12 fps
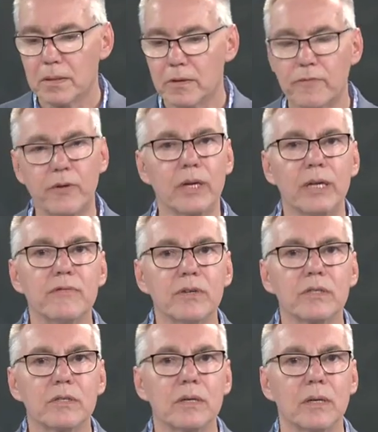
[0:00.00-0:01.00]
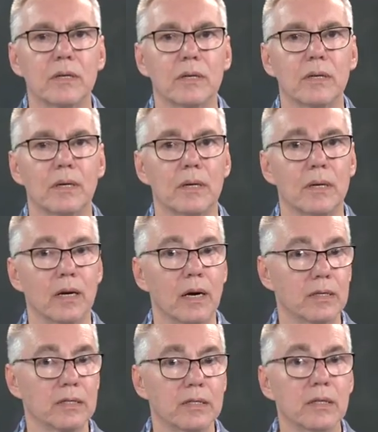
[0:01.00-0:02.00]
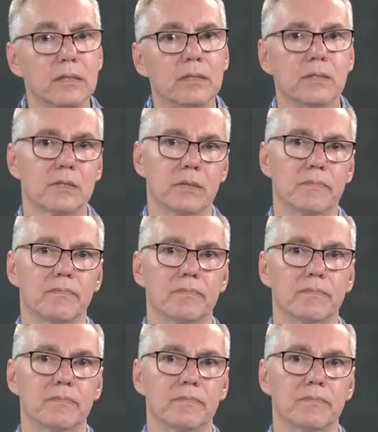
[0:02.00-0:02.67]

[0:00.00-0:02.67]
forgive us our sins